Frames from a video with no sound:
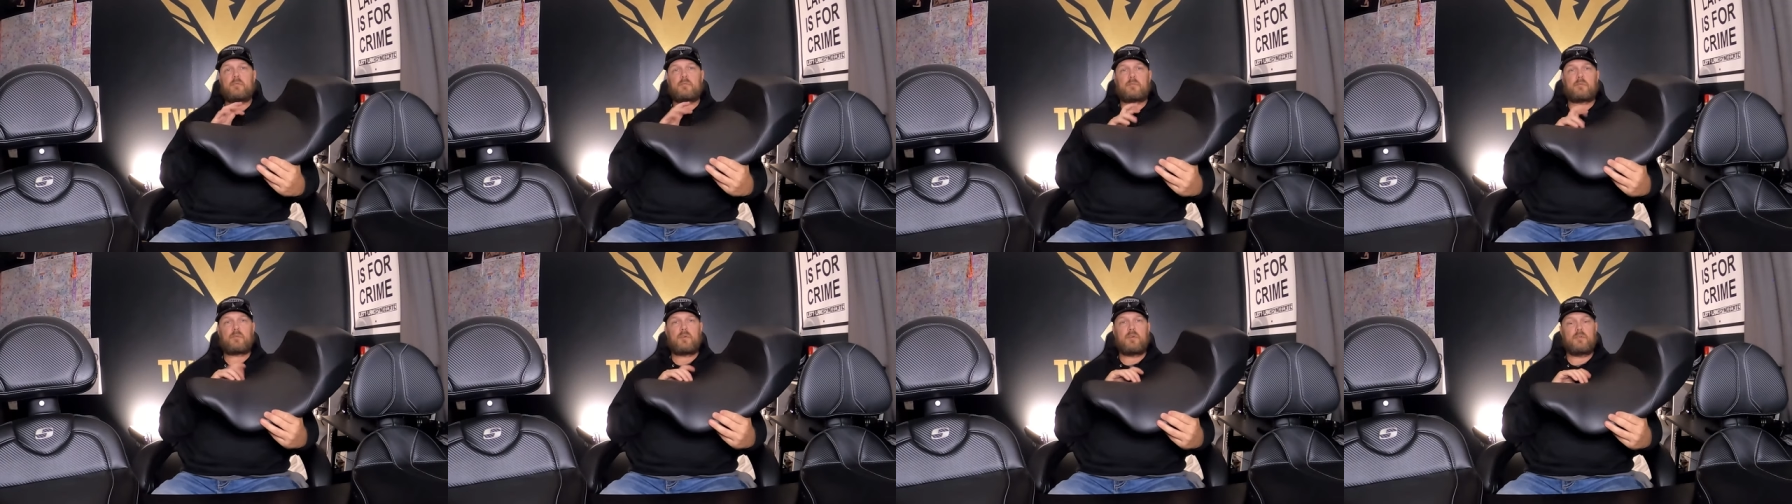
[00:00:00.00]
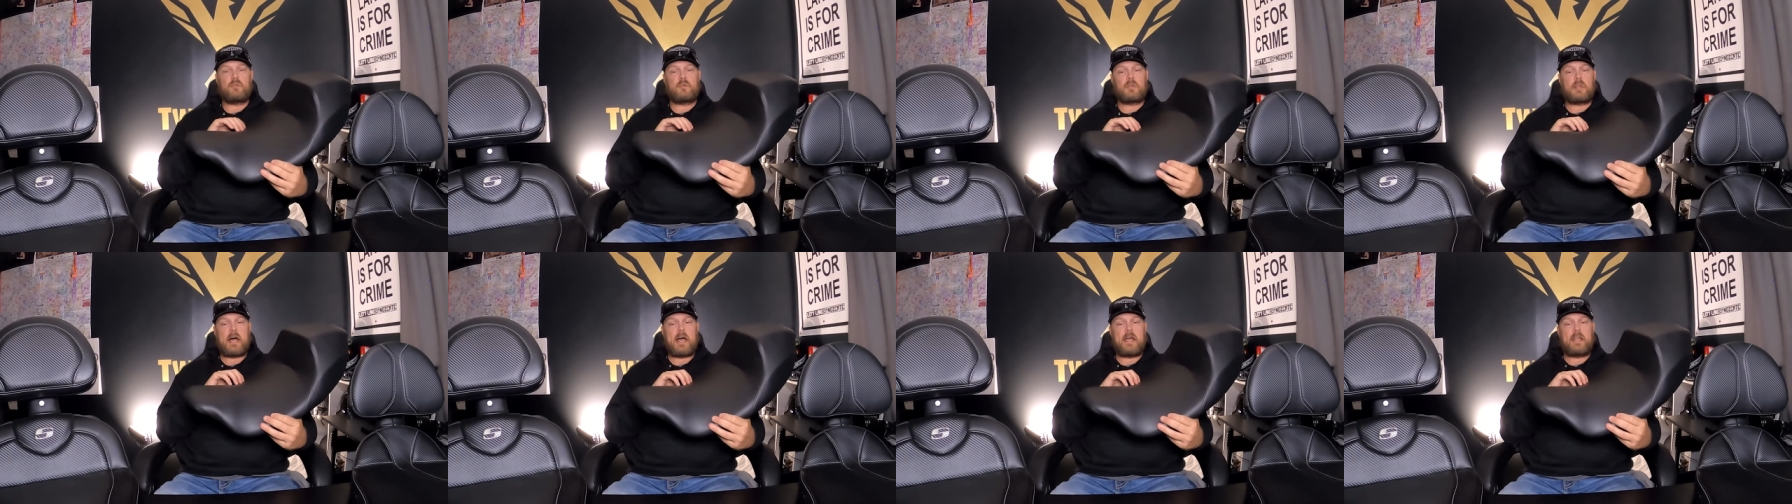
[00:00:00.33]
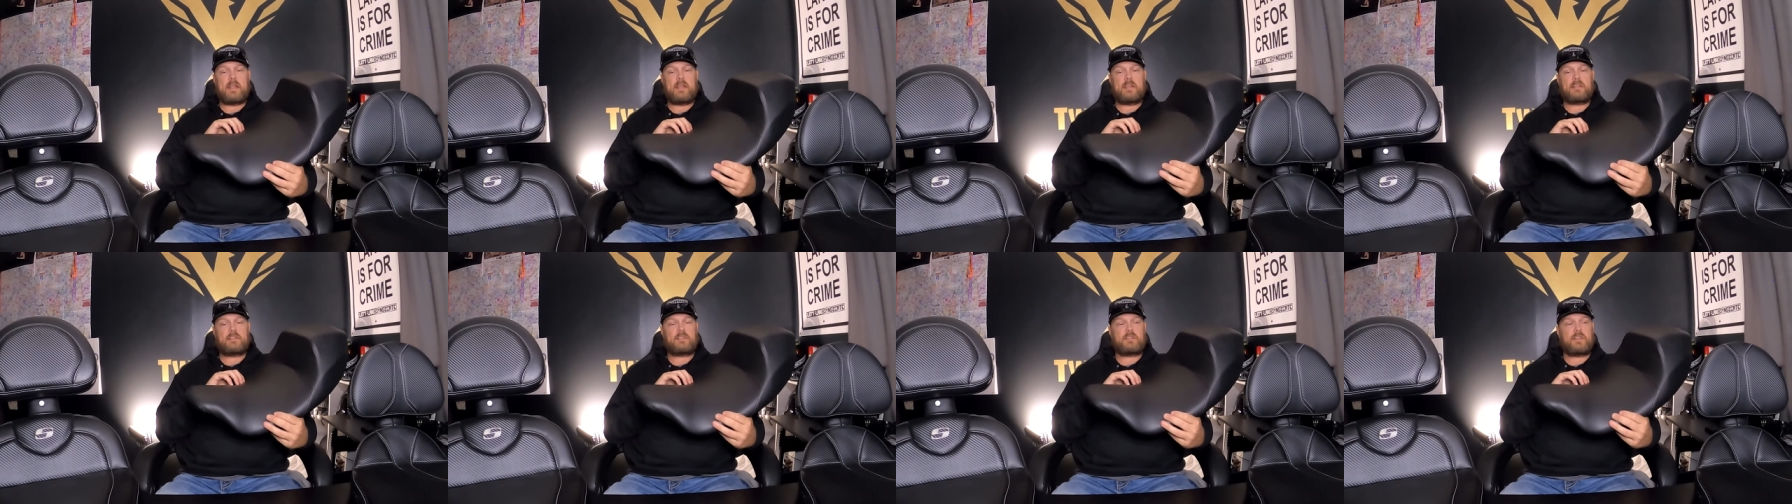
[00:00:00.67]
Road
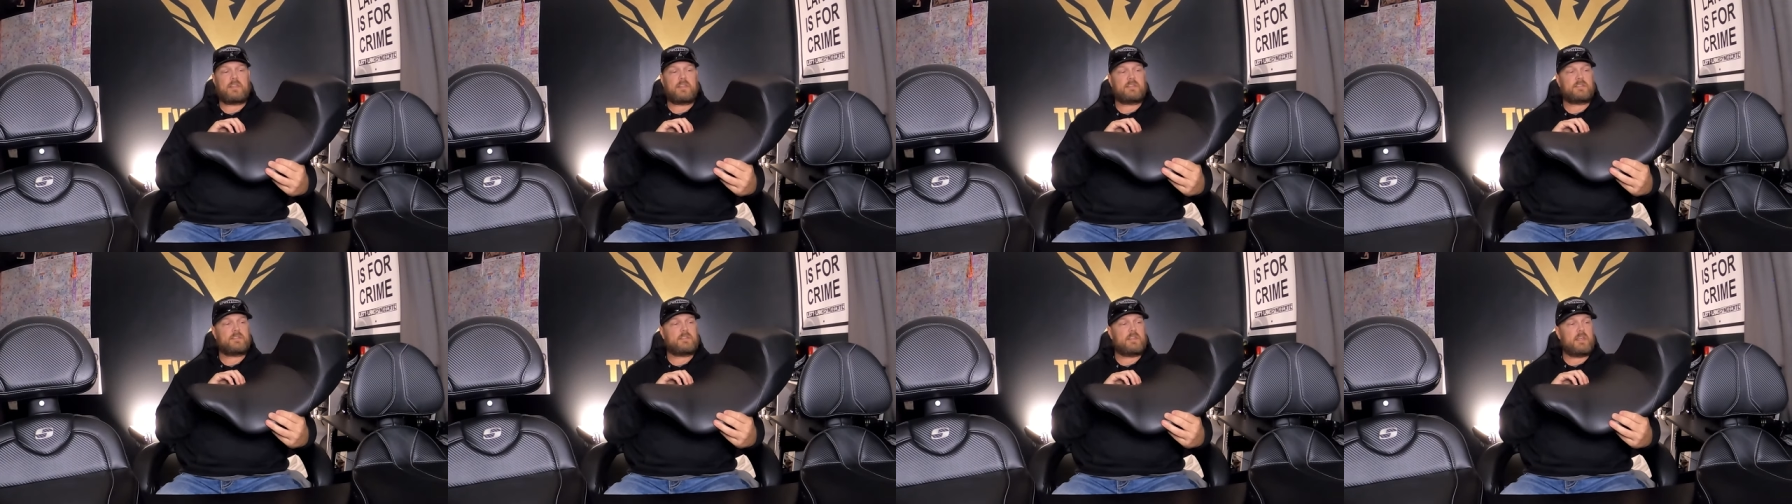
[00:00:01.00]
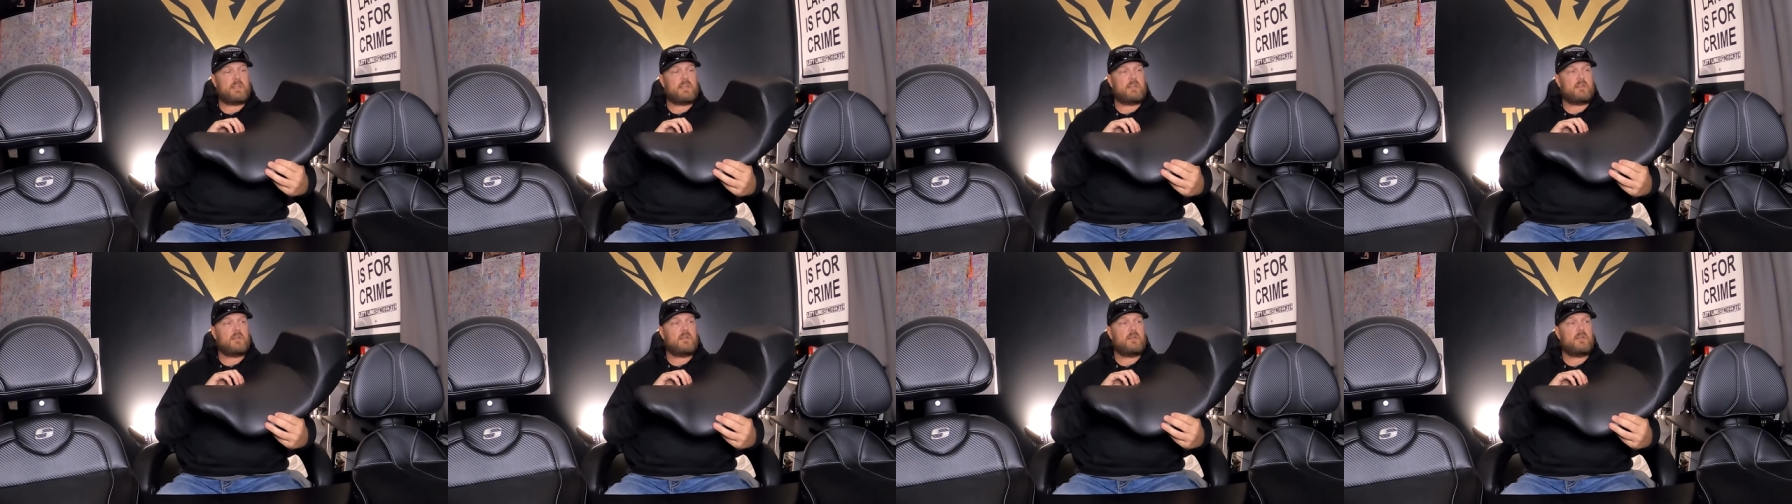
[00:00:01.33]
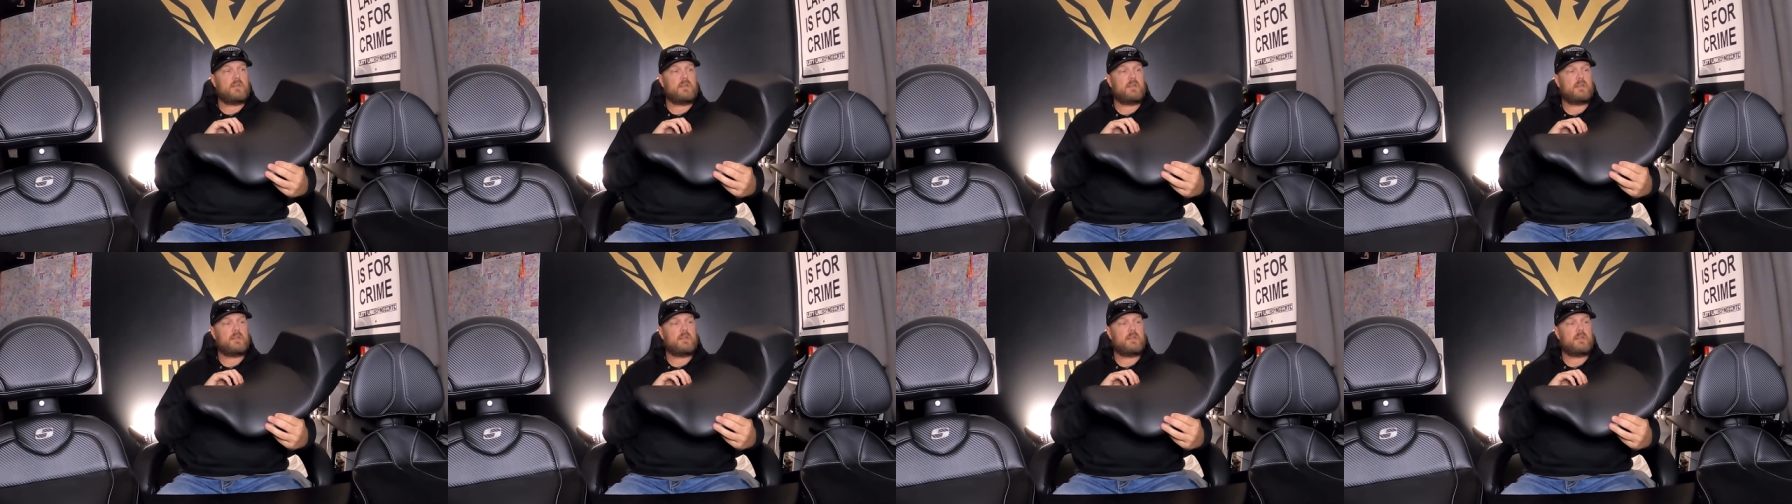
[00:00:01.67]
Glide ST seat.